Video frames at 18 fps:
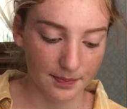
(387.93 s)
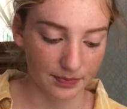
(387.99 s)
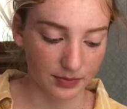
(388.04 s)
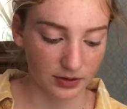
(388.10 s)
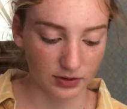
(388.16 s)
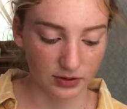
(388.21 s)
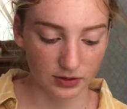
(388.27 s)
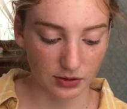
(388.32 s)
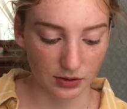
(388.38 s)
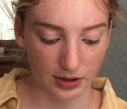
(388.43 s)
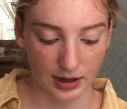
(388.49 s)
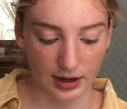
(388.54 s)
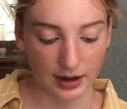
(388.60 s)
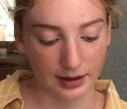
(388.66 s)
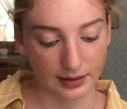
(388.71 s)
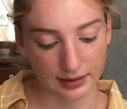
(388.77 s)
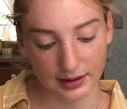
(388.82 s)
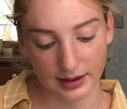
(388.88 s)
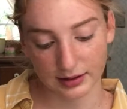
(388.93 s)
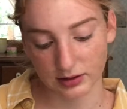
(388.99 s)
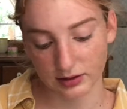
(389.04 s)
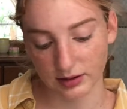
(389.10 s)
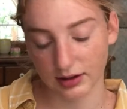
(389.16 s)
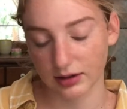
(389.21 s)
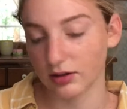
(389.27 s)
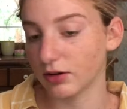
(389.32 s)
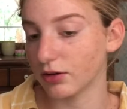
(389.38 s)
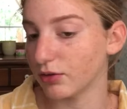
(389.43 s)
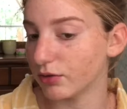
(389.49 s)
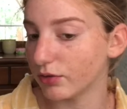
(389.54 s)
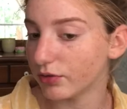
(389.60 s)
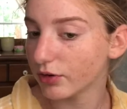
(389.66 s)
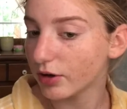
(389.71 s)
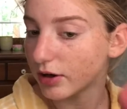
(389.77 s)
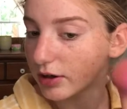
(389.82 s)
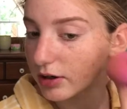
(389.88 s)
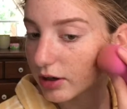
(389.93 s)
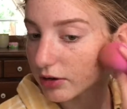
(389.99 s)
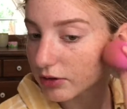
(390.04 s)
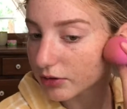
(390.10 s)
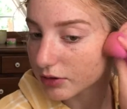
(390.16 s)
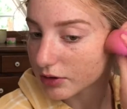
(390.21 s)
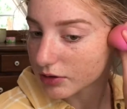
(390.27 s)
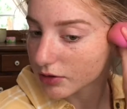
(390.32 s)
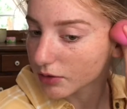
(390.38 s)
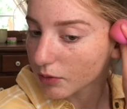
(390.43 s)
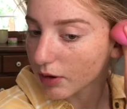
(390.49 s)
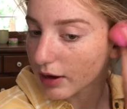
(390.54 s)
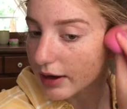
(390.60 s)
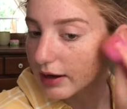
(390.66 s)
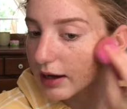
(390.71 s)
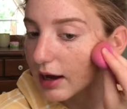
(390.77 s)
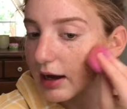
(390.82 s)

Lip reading: So yeah, that's kind of another reason why